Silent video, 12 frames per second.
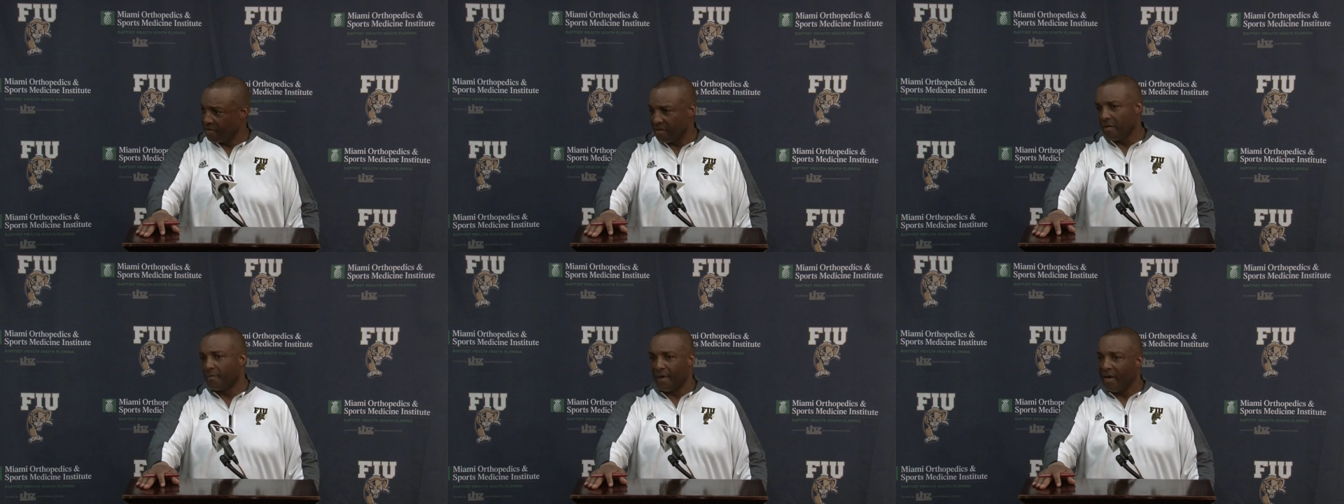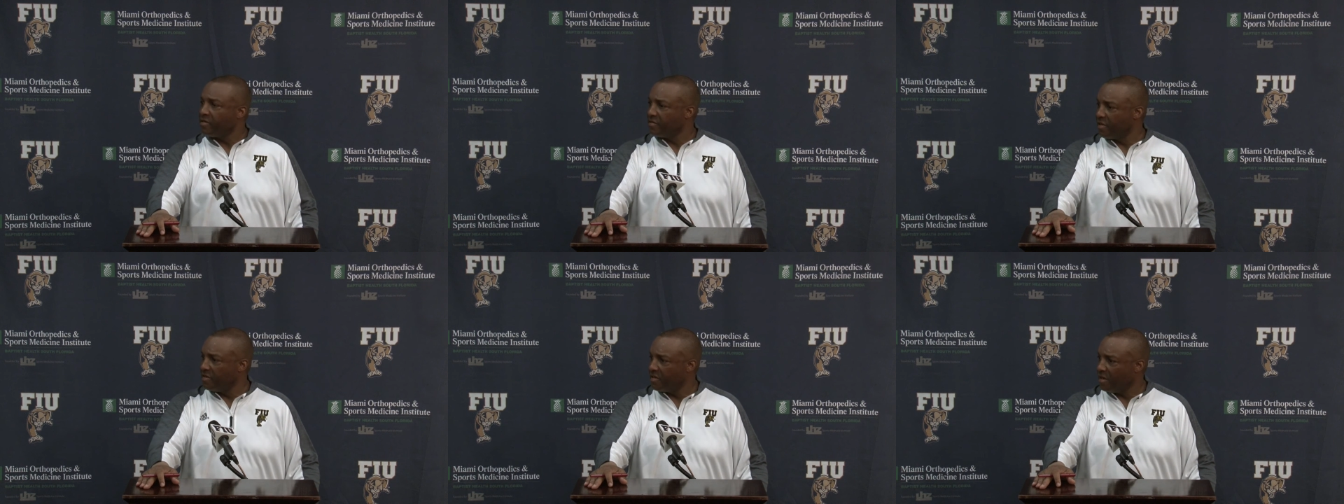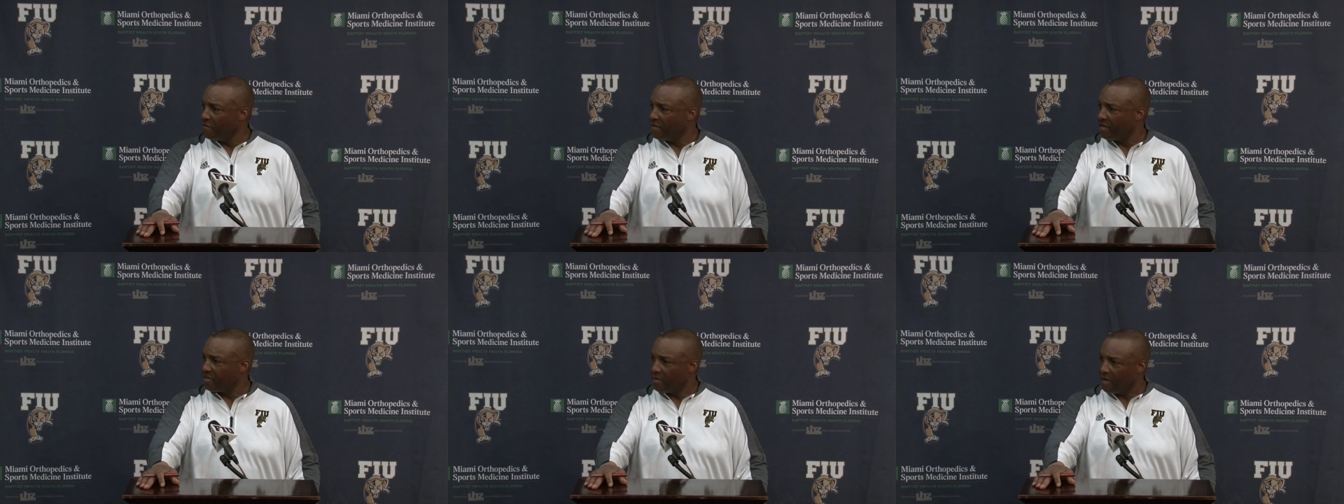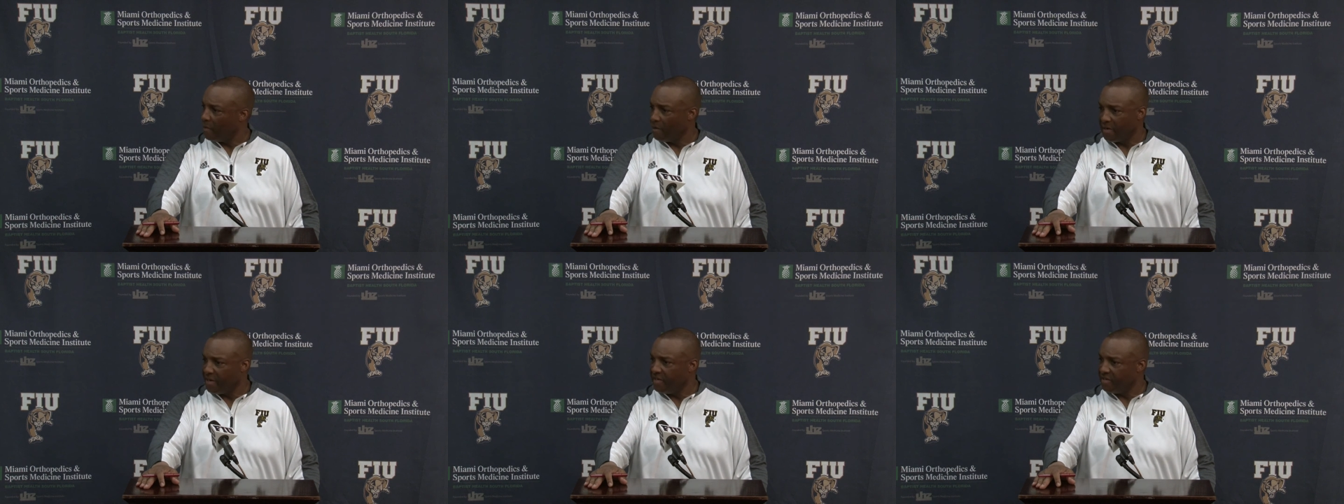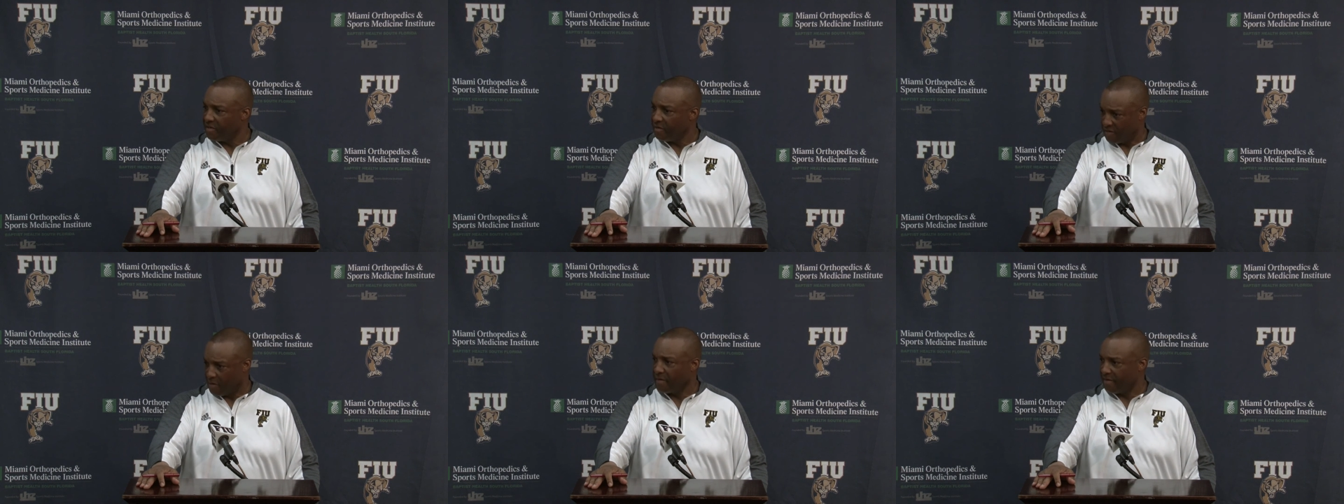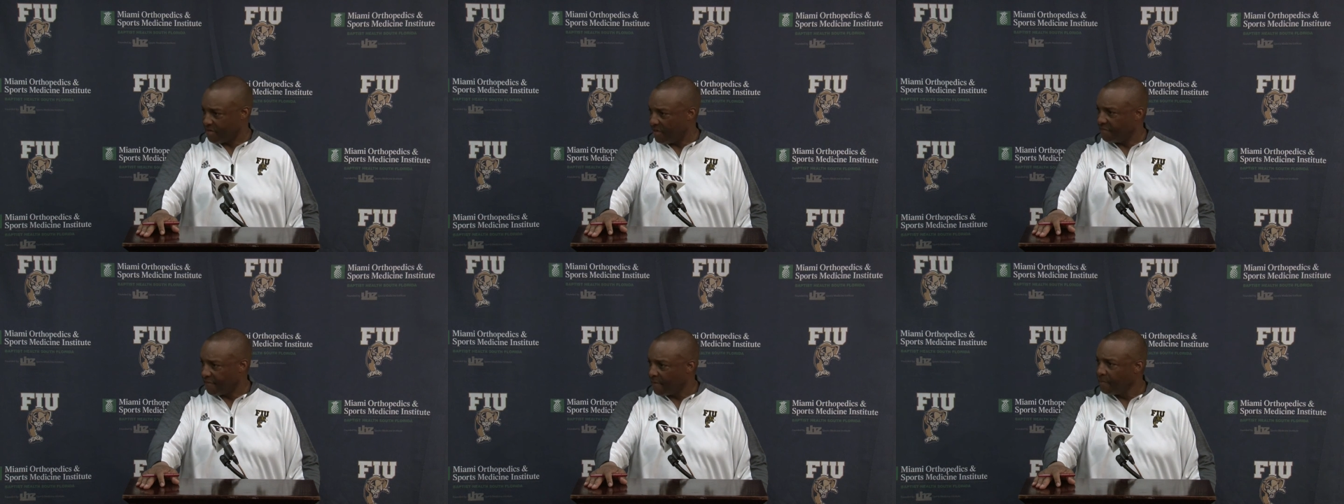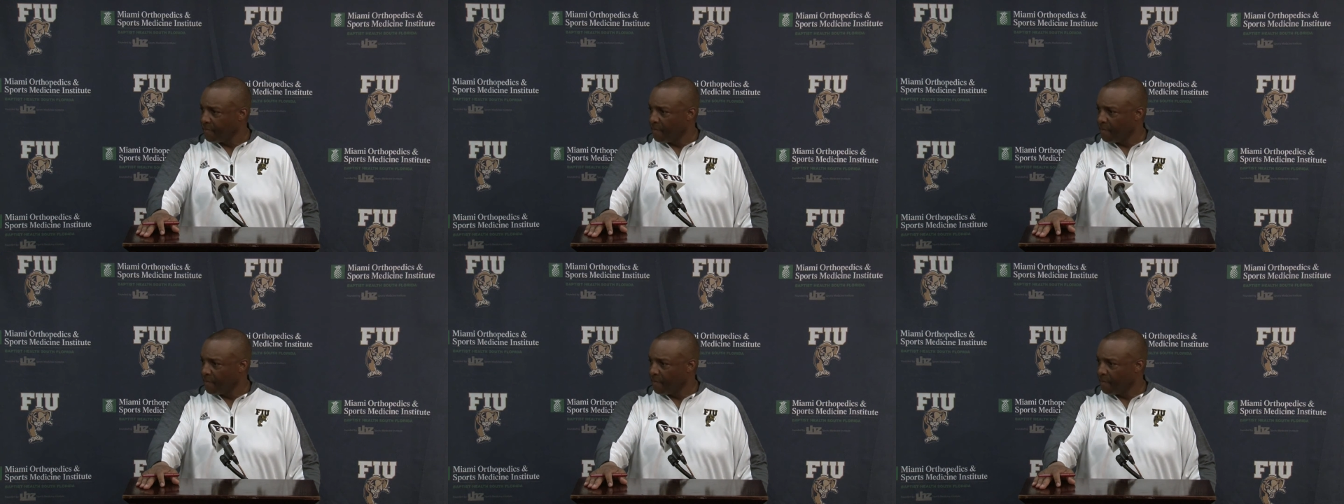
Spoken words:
I told them practice will get tougher next week. It won't get easier. It's going to get tougher.